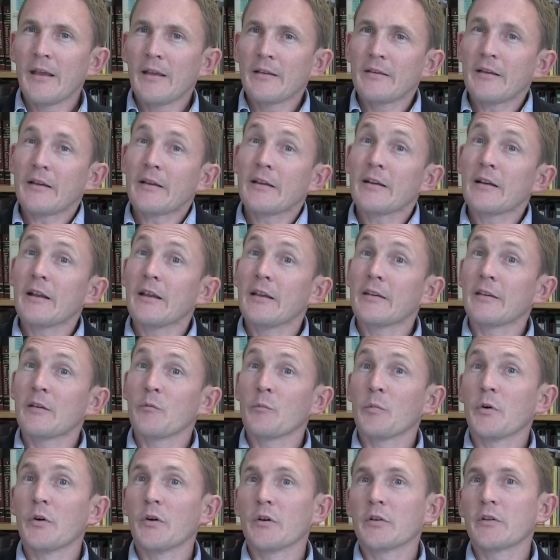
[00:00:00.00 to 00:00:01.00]
Secondly, it's
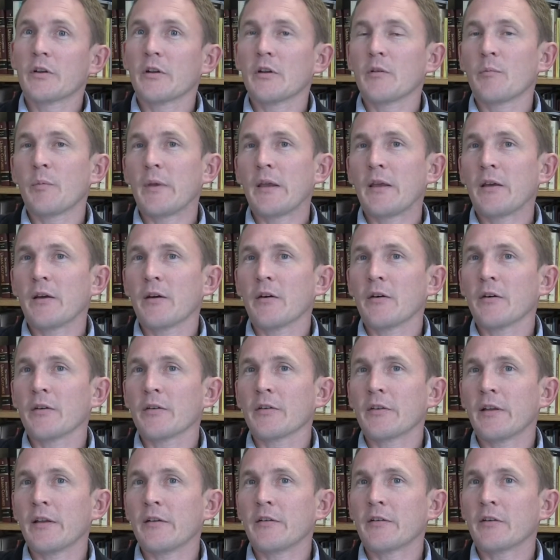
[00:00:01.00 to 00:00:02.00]
important
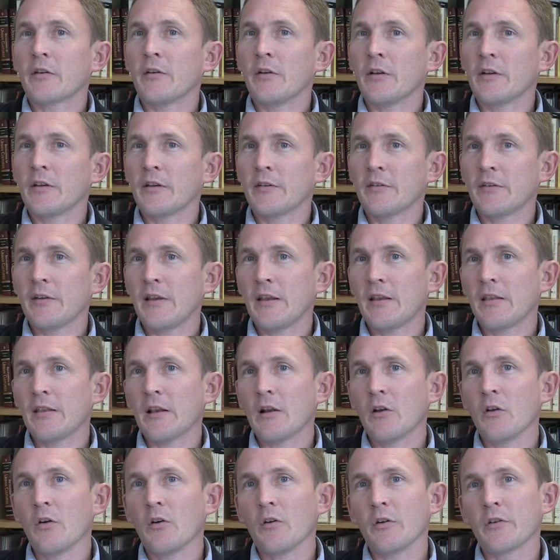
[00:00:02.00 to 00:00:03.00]
because it's going to see the
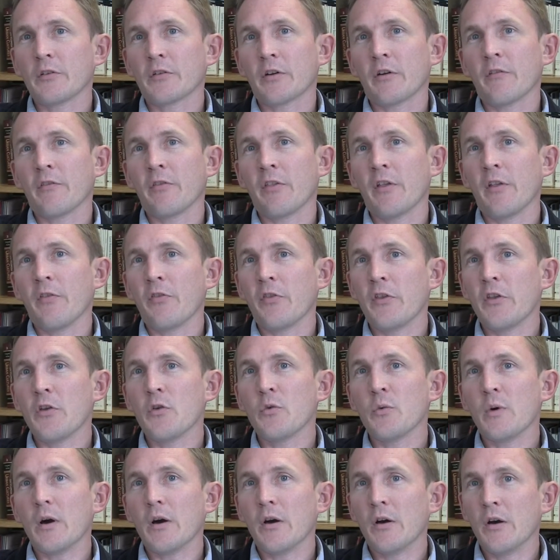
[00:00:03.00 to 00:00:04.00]
launch of the
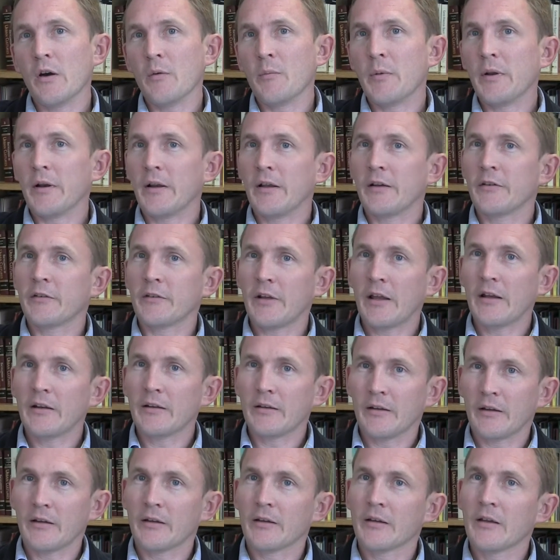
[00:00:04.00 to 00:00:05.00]
New Urban
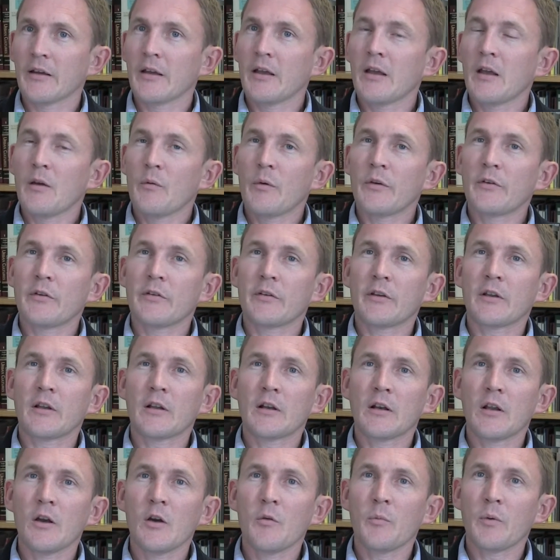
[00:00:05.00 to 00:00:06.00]
Agenda, which is a
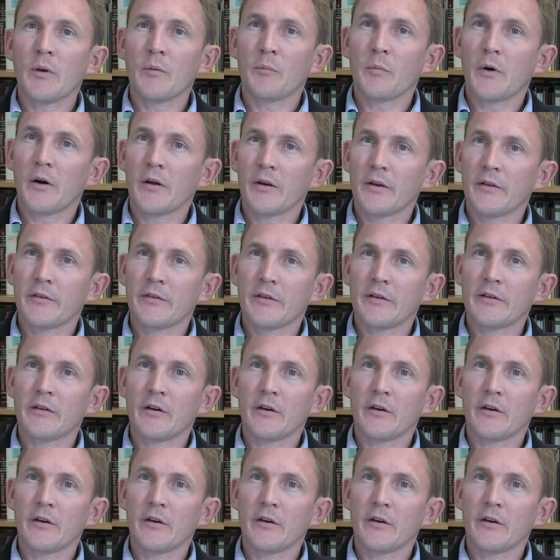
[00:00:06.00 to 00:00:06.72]
global policy